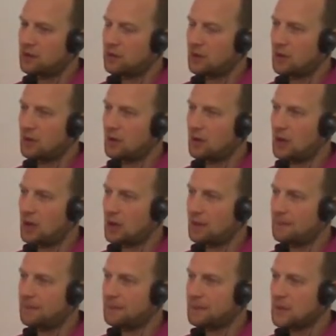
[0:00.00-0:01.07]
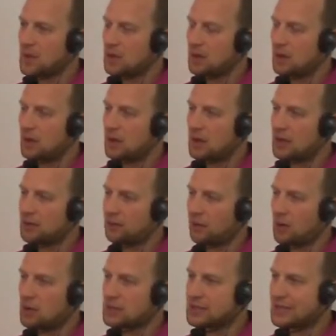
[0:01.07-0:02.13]
So, as
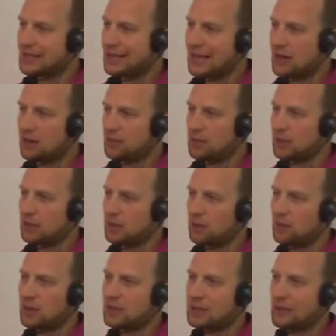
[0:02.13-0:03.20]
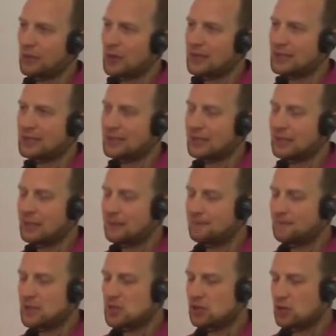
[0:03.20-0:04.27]
far as the accountability, what
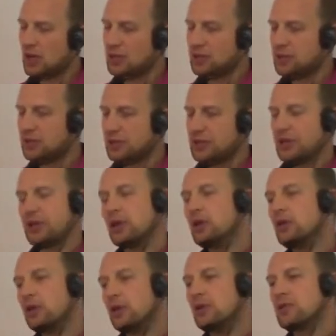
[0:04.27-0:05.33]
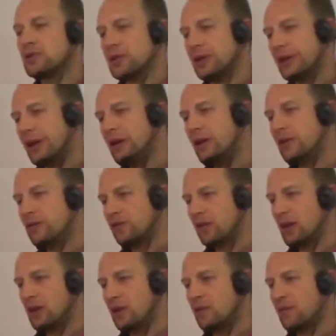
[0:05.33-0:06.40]
structures do you usually use
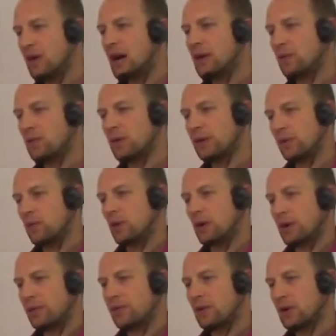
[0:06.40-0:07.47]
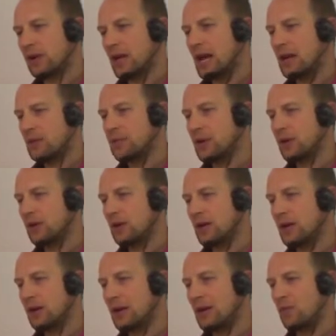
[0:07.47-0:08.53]
that you find really work for
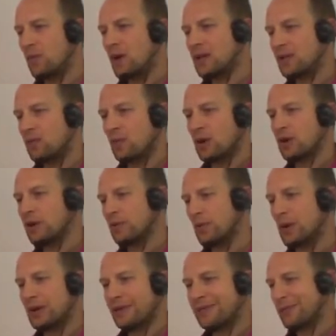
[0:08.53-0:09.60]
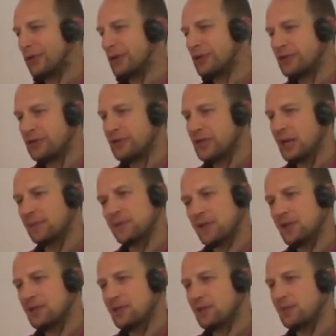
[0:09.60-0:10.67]
accountability, and what are one or two tips
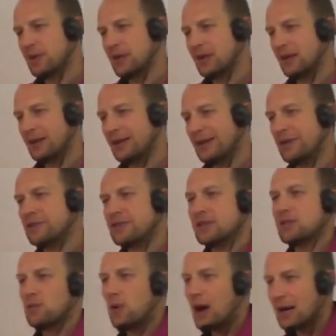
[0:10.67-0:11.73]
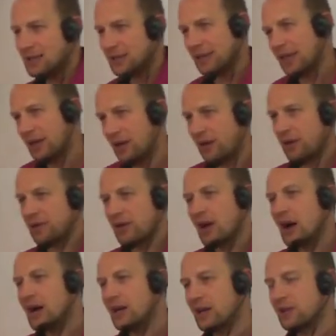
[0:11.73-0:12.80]
that somebody could use that's watching here in the
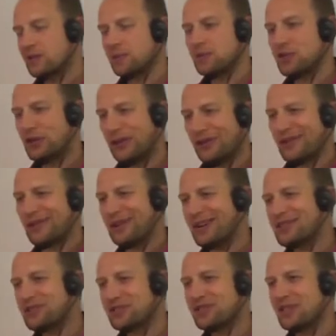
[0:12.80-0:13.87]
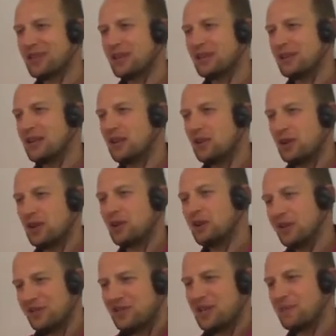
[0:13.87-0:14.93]
audience? I'm sure that they're interested in
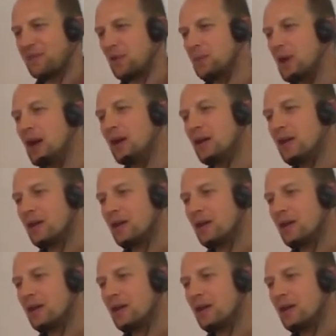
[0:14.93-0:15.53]
hearing a tip from you.